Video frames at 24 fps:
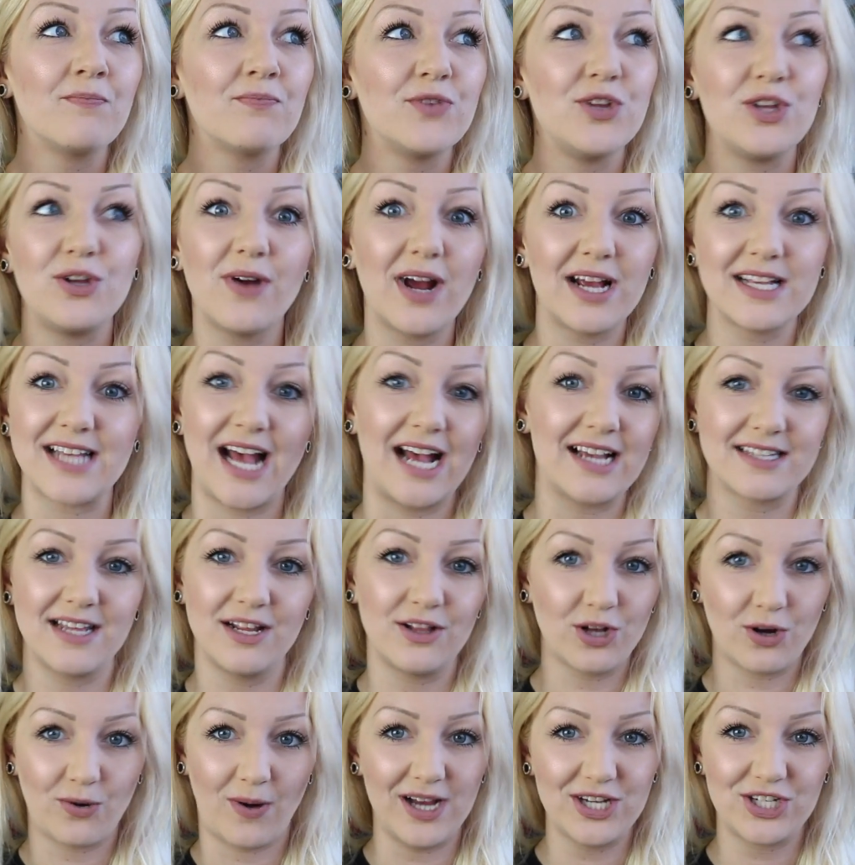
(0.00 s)
you guys
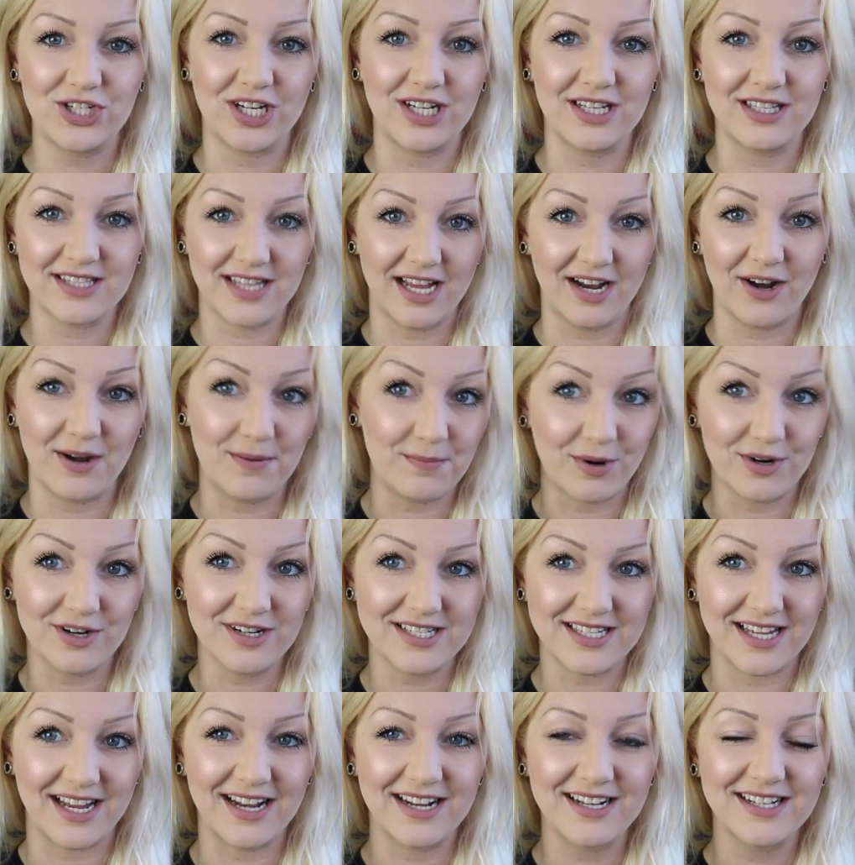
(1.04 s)
asking the questions there in
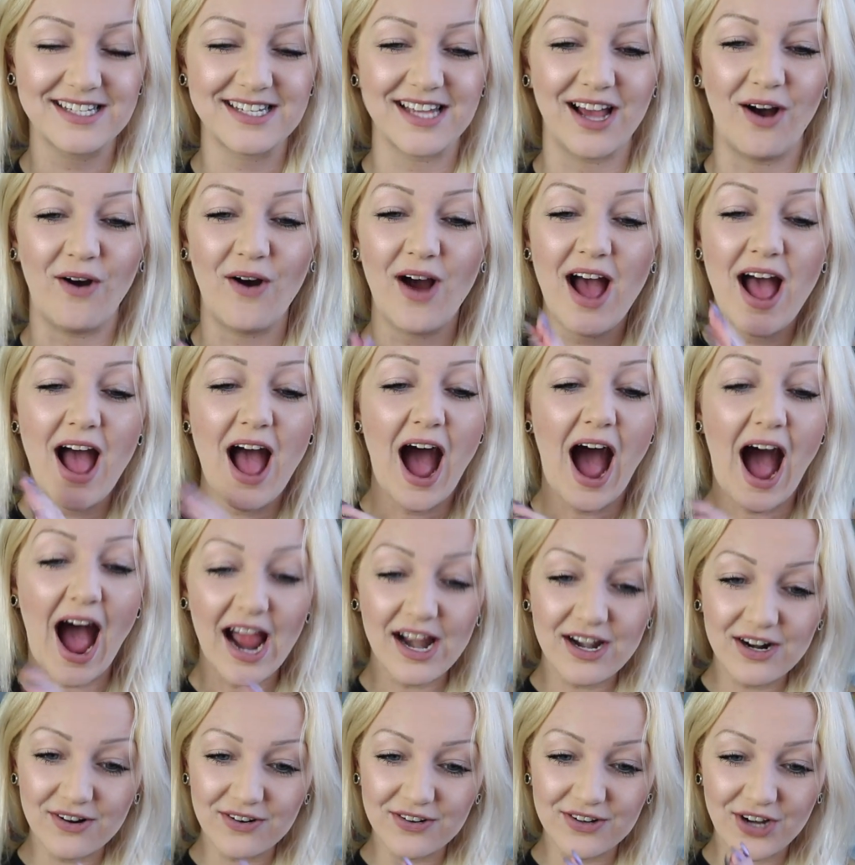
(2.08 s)
person. So
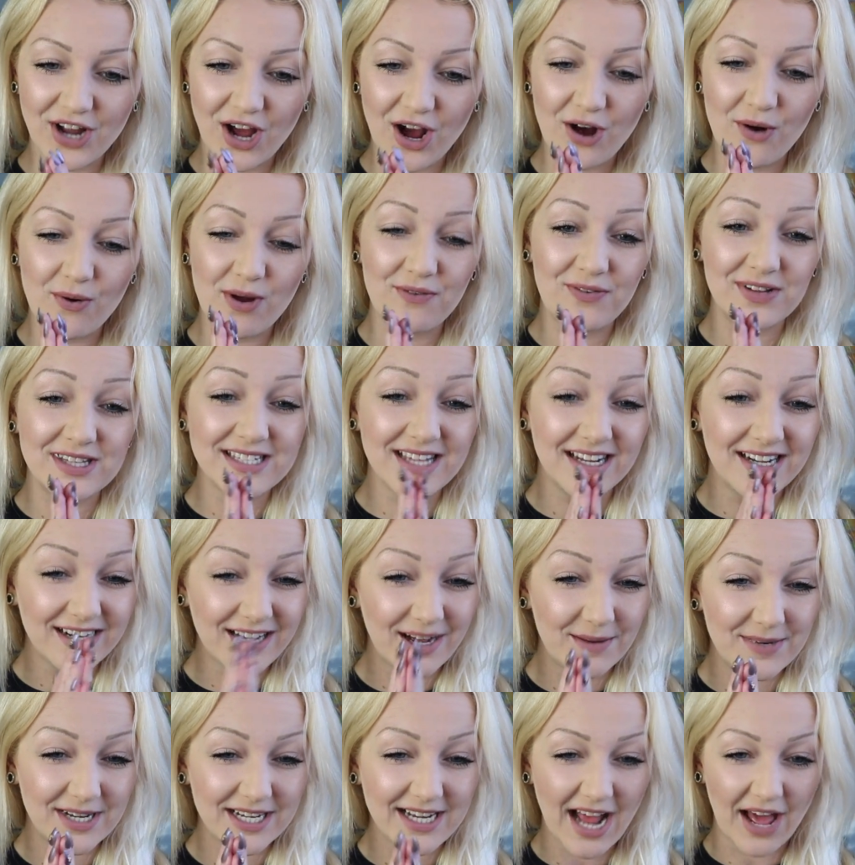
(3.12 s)
I don't know if it's gonna
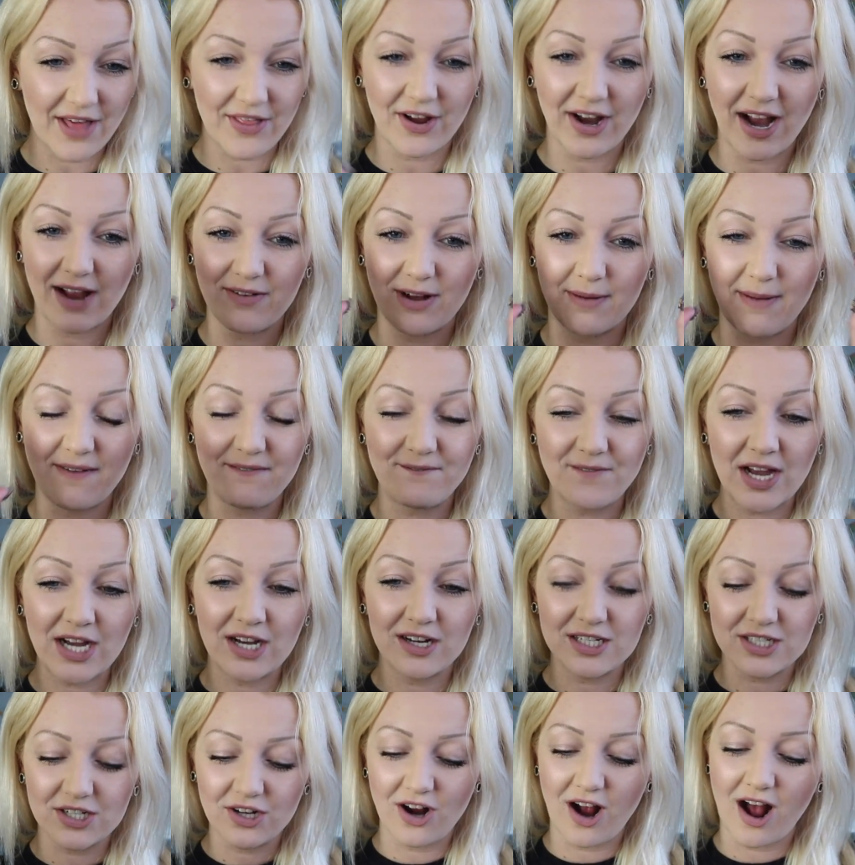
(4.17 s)
come together. I've got my
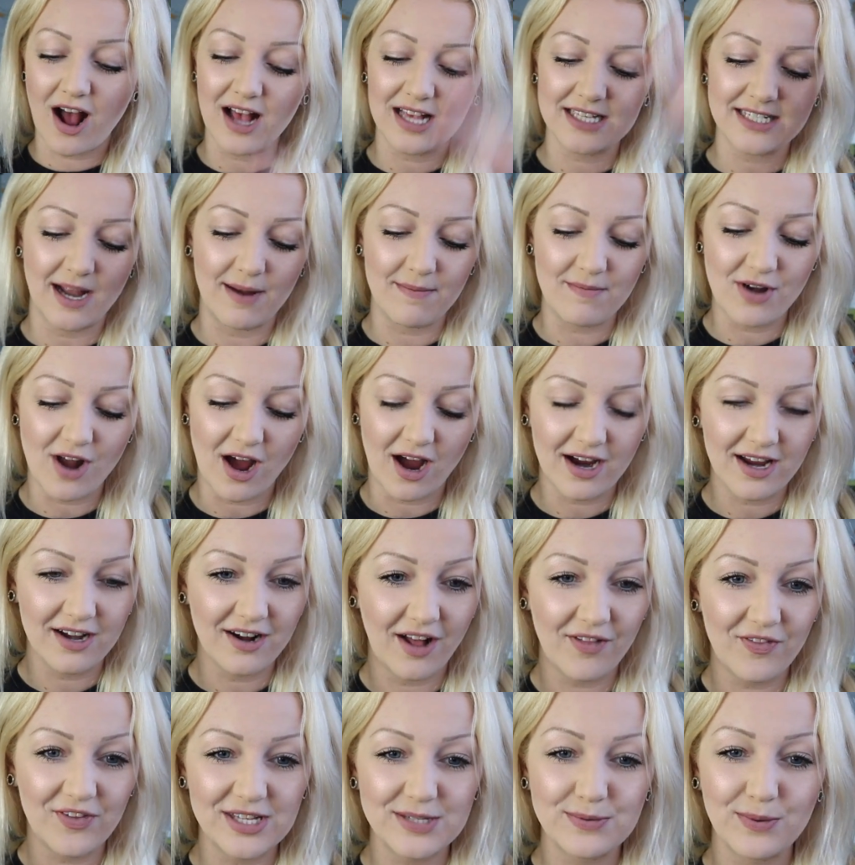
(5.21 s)
fingers crossed. I'm knocking
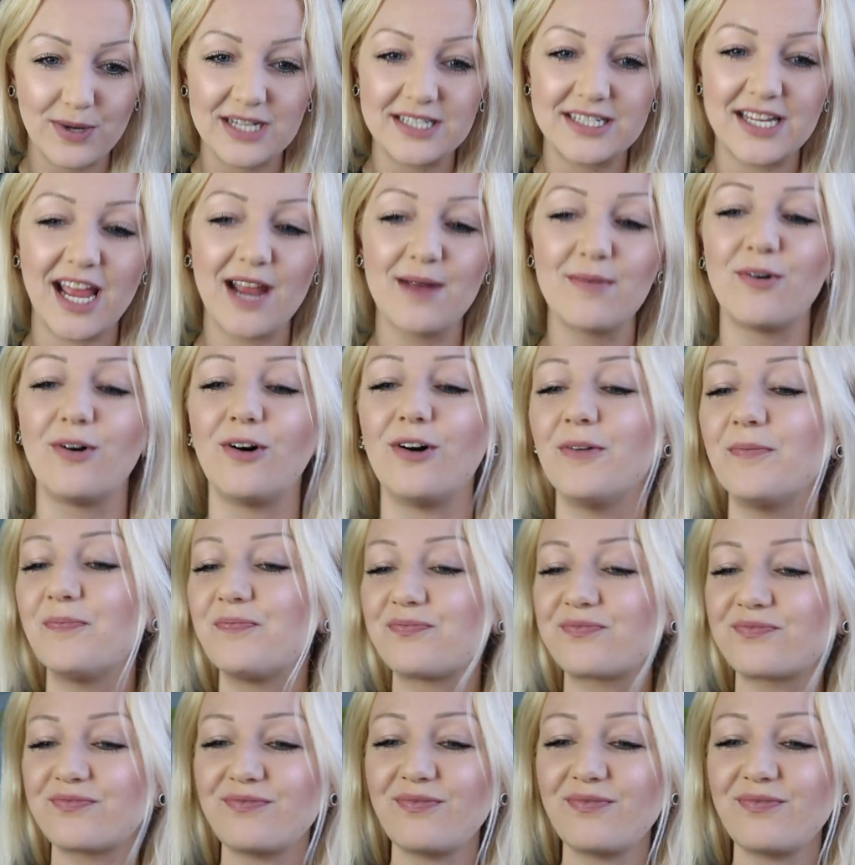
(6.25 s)
on this wood table.